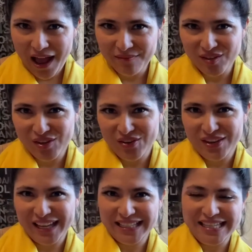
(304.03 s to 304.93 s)
so you
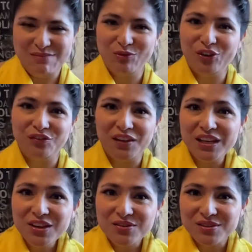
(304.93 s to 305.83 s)
can see more
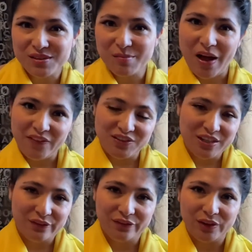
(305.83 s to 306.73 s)
videos about
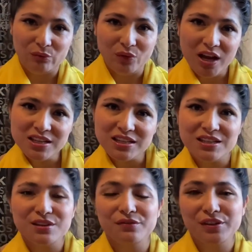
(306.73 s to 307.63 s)
different wines
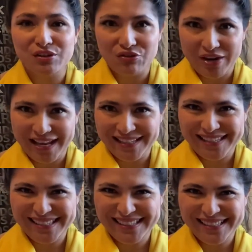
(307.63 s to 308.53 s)
and different
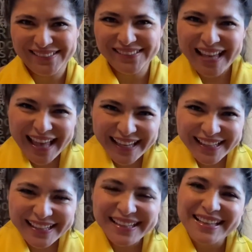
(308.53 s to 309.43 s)
drinks.
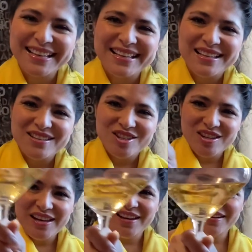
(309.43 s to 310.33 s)
Okay?
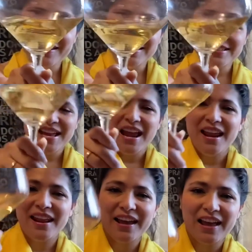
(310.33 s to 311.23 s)
Cheers!
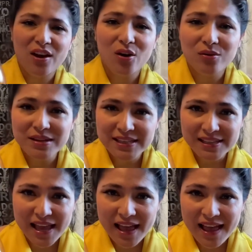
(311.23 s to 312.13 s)
And like I always
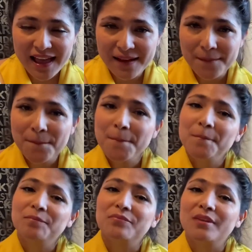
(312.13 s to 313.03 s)
said,
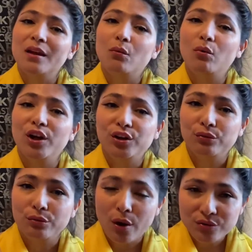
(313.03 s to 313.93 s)
what
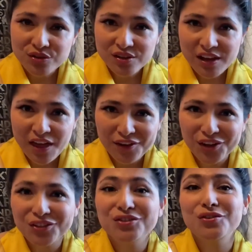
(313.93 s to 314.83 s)
grows
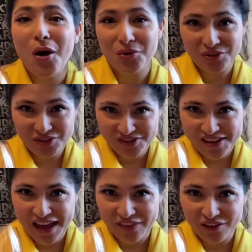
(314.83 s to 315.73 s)
together goes
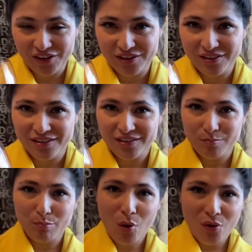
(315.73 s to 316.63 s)
together.
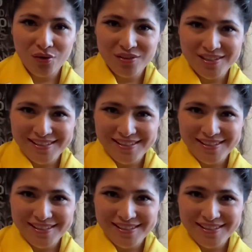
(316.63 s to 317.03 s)
Pause.